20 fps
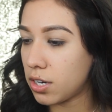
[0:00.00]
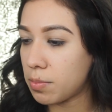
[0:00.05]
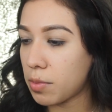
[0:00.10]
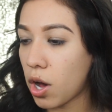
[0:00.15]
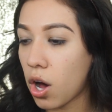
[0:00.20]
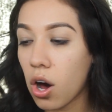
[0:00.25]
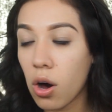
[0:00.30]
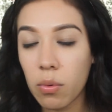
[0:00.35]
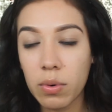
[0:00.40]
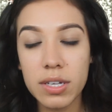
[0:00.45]
I'm
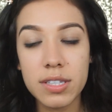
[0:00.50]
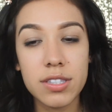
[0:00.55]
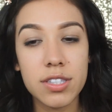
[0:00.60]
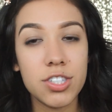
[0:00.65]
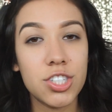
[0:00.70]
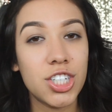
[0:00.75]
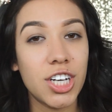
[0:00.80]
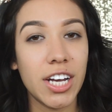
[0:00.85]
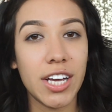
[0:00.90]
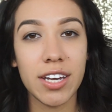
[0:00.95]

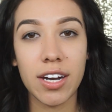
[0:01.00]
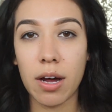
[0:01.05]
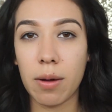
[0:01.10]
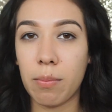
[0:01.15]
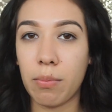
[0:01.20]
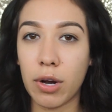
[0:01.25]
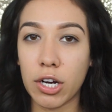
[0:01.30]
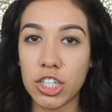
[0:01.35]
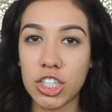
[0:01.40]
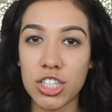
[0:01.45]
always checking
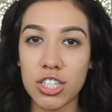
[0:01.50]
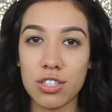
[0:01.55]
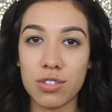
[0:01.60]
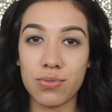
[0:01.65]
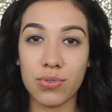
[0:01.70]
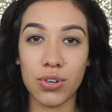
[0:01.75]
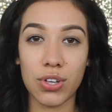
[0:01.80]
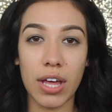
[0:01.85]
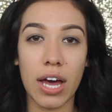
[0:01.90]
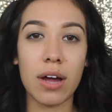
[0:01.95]
out brushes
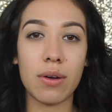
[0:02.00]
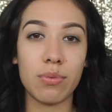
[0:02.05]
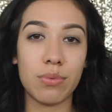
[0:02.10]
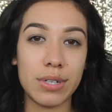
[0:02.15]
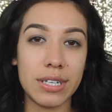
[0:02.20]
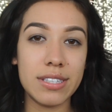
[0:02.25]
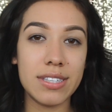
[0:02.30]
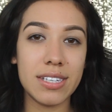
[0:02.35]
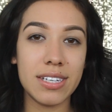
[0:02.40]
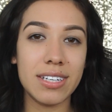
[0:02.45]
for that
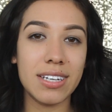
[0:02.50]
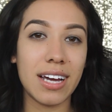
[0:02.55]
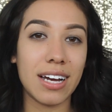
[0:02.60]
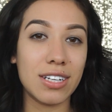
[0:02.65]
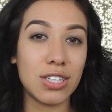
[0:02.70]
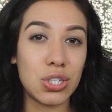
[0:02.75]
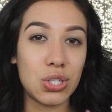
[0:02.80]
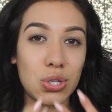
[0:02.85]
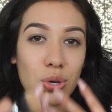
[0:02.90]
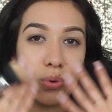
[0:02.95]
reason.
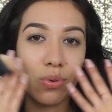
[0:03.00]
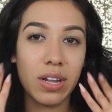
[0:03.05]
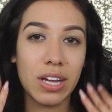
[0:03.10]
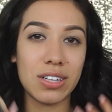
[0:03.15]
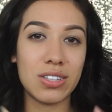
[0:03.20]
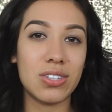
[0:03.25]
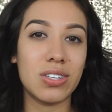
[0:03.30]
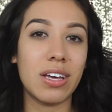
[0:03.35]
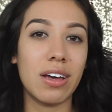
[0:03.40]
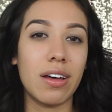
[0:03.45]
I don't
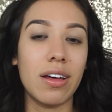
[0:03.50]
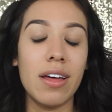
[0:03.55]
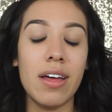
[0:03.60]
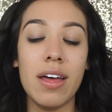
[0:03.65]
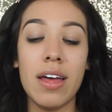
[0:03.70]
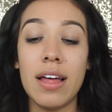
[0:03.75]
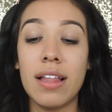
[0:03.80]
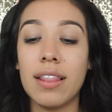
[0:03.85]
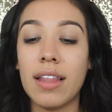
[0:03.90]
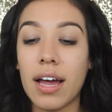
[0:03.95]
like to get
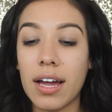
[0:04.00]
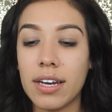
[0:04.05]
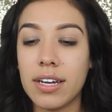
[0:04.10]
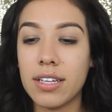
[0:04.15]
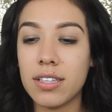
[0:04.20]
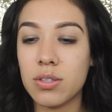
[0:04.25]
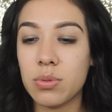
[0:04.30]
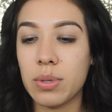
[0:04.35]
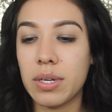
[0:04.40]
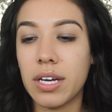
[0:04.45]

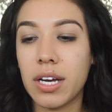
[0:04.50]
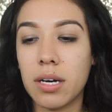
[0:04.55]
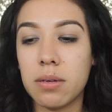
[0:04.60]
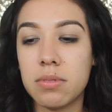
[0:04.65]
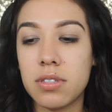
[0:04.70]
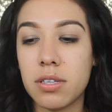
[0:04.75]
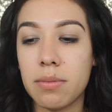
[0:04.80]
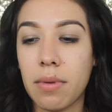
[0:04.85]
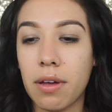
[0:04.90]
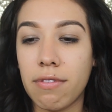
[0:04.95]
linings when it
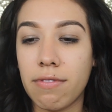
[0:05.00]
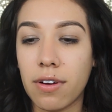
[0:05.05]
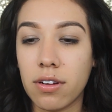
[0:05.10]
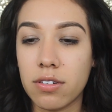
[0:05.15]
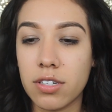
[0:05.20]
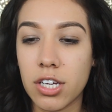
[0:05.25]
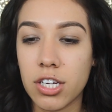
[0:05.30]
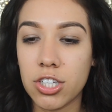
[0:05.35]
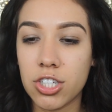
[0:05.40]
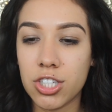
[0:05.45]
comes to my
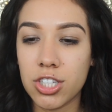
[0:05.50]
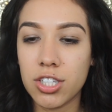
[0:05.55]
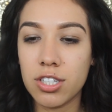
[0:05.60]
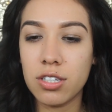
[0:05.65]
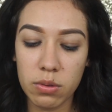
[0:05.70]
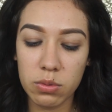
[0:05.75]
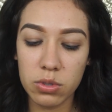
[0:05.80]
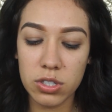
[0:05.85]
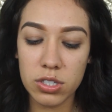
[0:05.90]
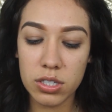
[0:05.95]

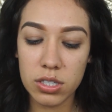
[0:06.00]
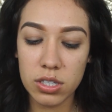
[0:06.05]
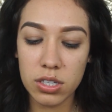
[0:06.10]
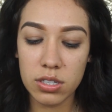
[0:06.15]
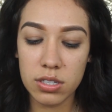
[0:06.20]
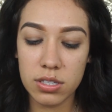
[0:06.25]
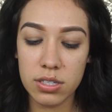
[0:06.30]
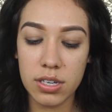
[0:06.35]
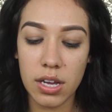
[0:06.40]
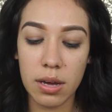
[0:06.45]
foundation. We're just
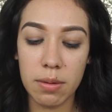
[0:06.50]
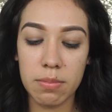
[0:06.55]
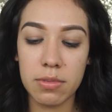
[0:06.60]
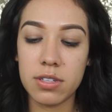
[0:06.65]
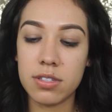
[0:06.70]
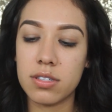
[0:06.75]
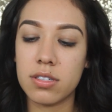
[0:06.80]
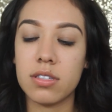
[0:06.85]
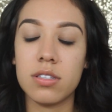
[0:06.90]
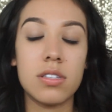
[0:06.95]
gonna dab
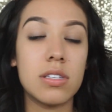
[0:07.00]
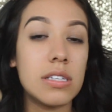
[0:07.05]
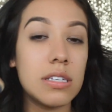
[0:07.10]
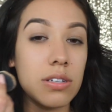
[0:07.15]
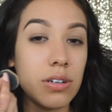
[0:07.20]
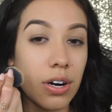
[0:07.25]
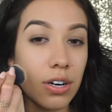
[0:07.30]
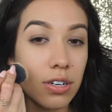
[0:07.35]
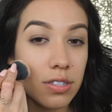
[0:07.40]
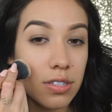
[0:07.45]
this
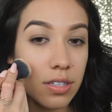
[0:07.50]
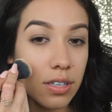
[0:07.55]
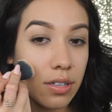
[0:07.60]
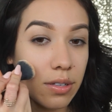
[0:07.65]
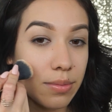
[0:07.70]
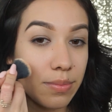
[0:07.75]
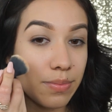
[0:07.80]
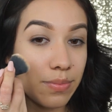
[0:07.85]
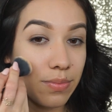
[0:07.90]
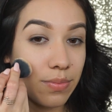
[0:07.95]
into our
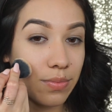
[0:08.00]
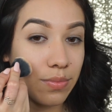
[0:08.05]
skin.